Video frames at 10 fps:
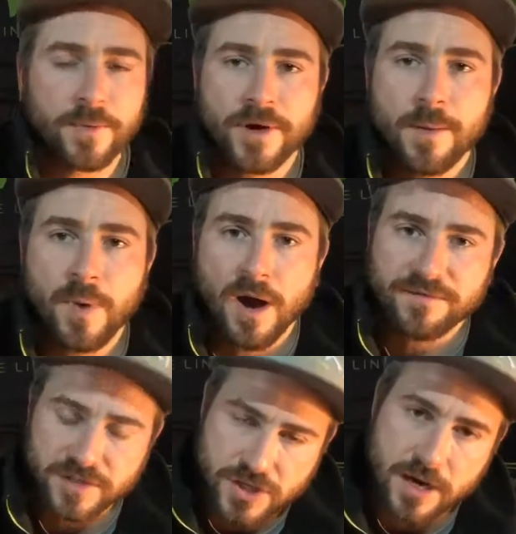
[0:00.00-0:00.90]
when I'm pike
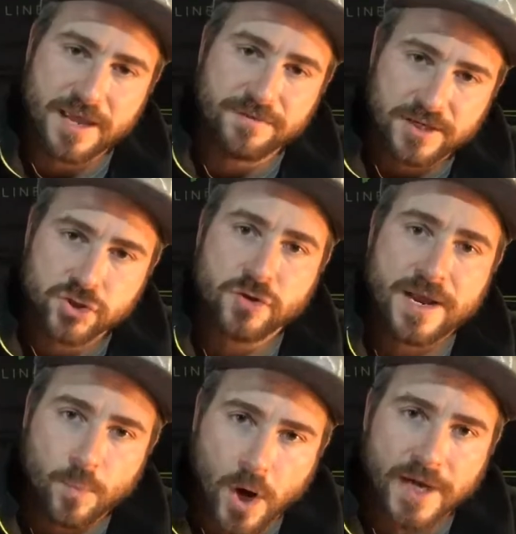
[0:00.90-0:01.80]
fishing, I'll give it a
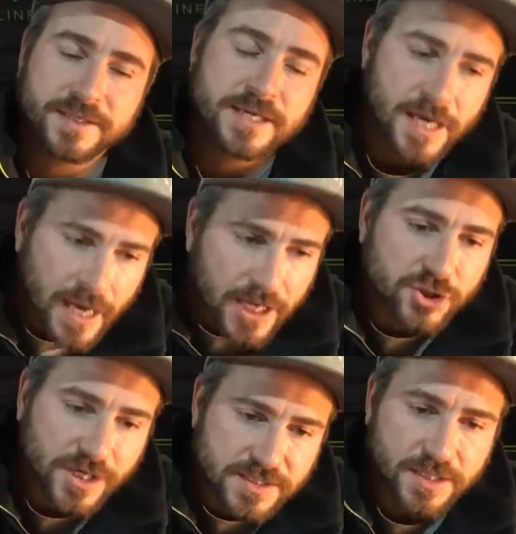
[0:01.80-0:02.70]
straight wind,
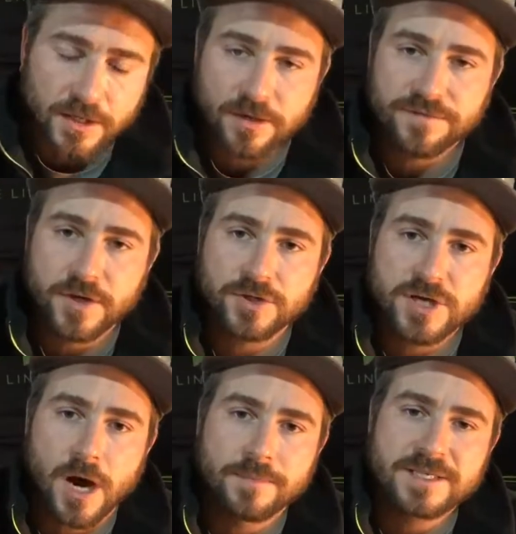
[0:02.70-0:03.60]
adjust the lure a few
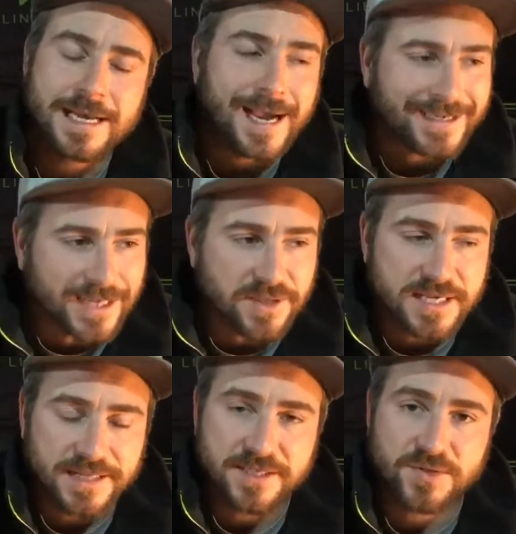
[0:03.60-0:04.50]
times. I don't
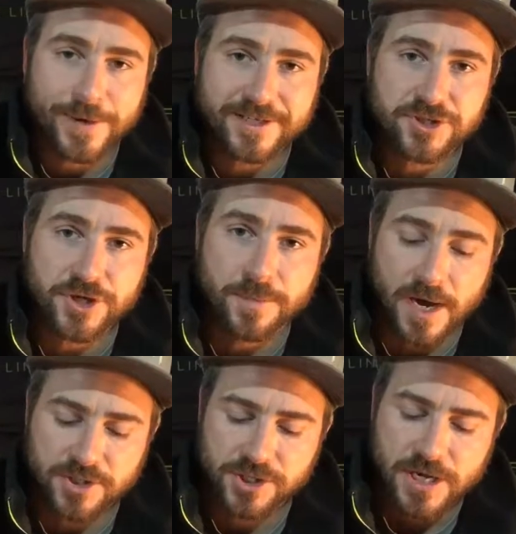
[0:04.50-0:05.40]
tend to twitch too
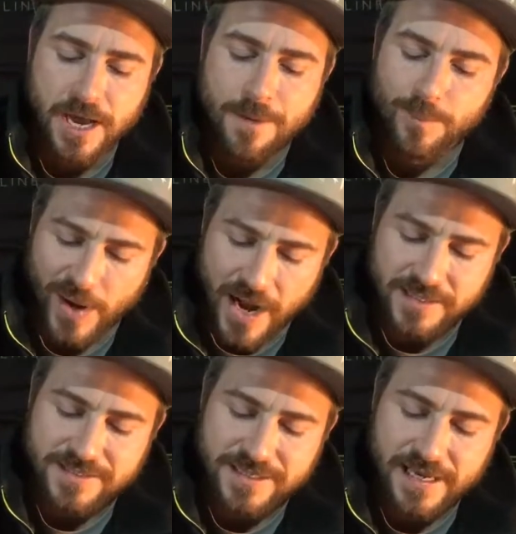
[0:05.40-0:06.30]
much,
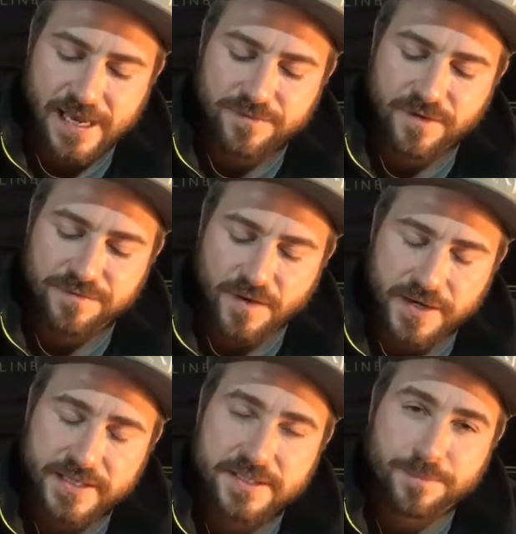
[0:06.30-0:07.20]
but if I
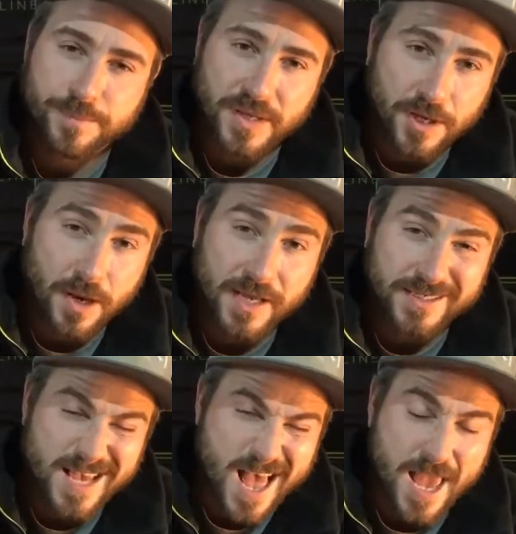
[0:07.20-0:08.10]
find it's a peculiar
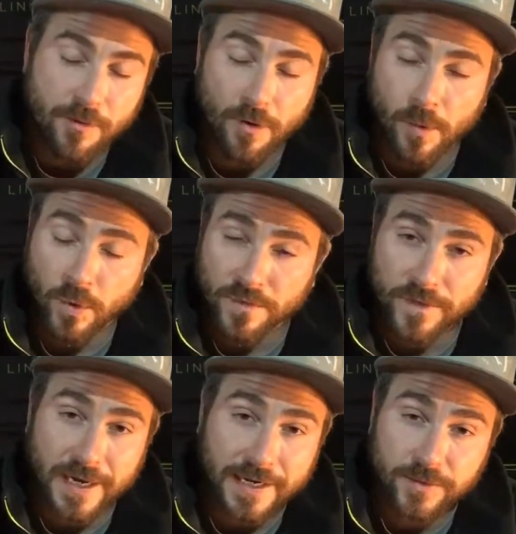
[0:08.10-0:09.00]
day or I want
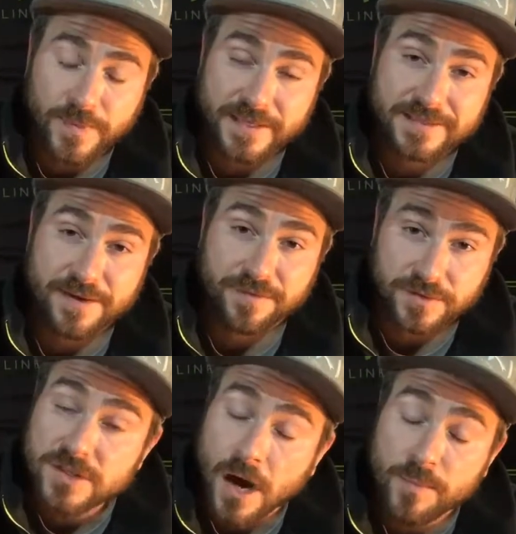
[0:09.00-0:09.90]
a little bit
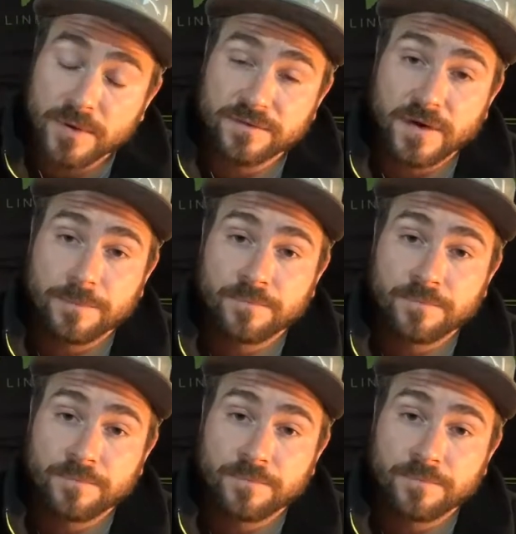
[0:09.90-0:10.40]
different type of